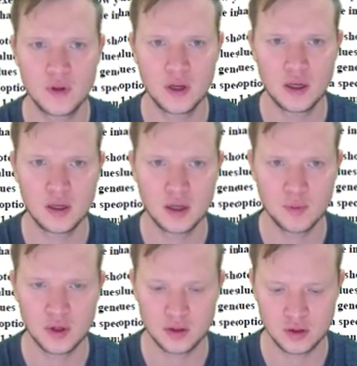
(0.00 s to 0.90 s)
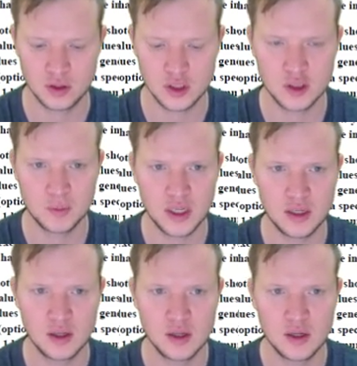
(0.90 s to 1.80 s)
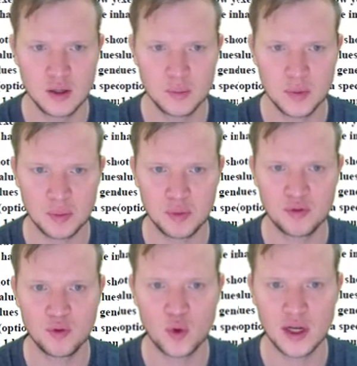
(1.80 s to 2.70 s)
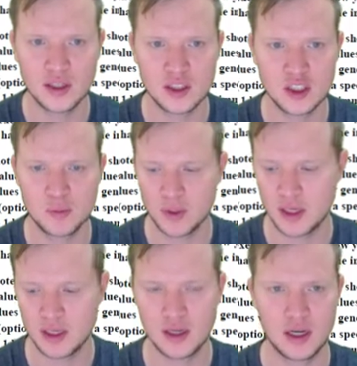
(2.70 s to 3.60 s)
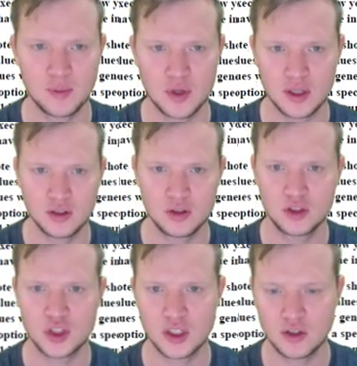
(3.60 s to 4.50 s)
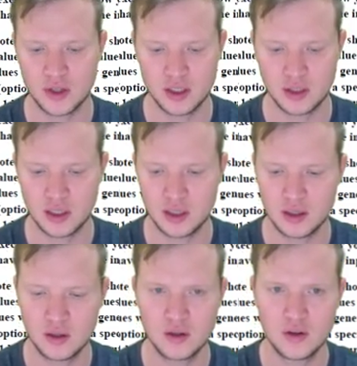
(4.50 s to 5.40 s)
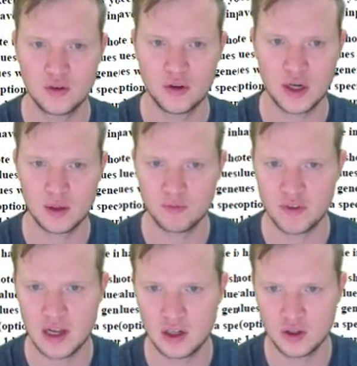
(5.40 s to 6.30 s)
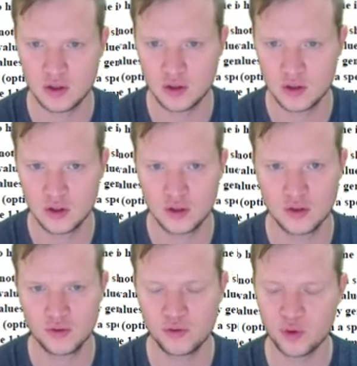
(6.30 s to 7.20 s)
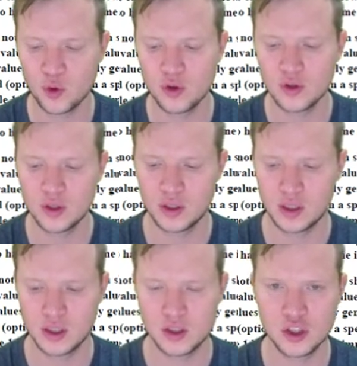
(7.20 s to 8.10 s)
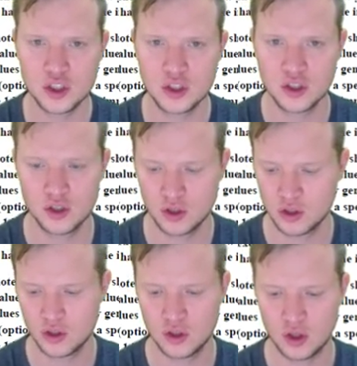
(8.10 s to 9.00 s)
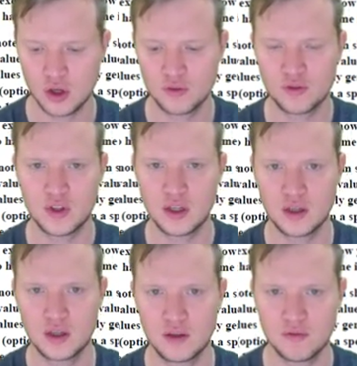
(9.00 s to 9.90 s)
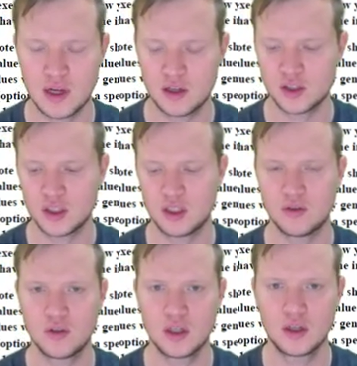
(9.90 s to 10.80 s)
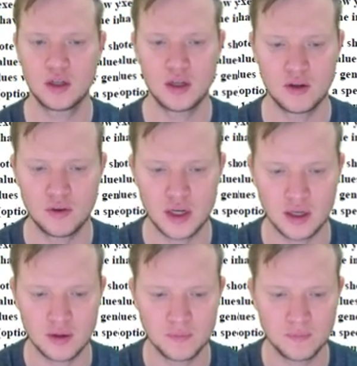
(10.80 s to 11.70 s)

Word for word: Okay, I'm going to display. But before I display, I'm going to generate a random value for each of the values in the array.